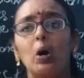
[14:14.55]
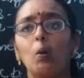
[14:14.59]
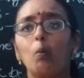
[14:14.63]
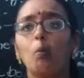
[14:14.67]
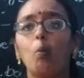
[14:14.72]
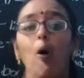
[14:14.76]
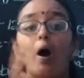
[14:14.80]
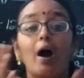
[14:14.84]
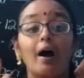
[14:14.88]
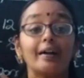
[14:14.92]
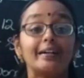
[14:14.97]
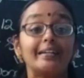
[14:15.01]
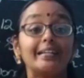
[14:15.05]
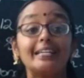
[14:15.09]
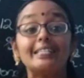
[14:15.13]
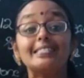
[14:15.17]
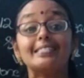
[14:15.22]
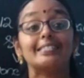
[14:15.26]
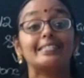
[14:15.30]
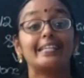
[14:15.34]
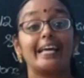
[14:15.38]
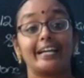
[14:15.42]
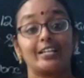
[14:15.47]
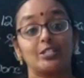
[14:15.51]
What
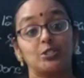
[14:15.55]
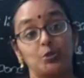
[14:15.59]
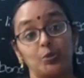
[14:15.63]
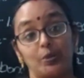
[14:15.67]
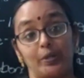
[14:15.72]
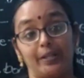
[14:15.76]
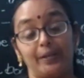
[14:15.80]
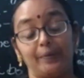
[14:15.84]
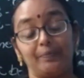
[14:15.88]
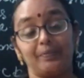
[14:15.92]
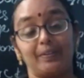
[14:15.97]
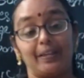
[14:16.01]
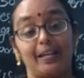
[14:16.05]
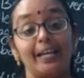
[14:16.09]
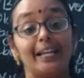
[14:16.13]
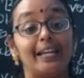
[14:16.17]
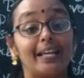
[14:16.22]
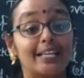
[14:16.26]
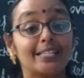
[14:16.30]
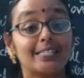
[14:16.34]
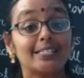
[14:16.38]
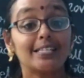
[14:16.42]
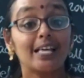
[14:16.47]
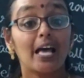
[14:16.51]
is it actually? It
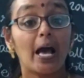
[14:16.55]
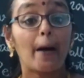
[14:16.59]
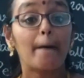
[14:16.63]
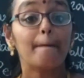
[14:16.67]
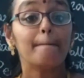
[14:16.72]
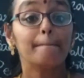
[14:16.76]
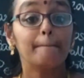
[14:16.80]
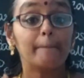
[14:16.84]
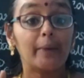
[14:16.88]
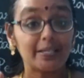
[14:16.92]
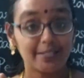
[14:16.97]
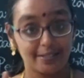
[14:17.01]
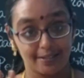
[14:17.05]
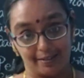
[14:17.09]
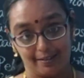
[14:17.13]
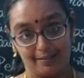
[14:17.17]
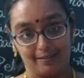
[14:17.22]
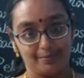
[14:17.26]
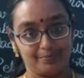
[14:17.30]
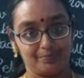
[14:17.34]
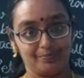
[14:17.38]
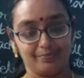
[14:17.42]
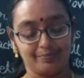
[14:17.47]
is muscle.